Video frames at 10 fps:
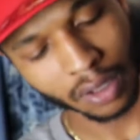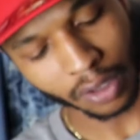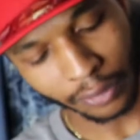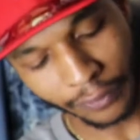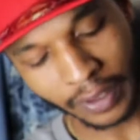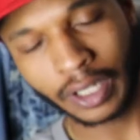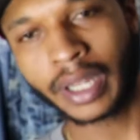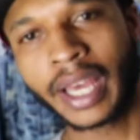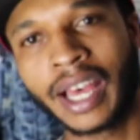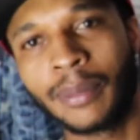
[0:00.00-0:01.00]
Are you feeling the
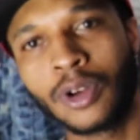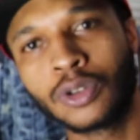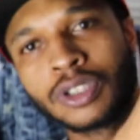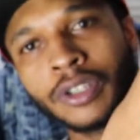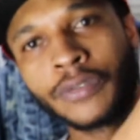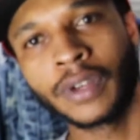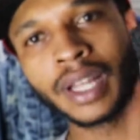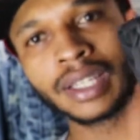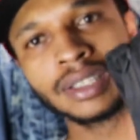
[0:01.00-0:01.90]
camos? Do you feel like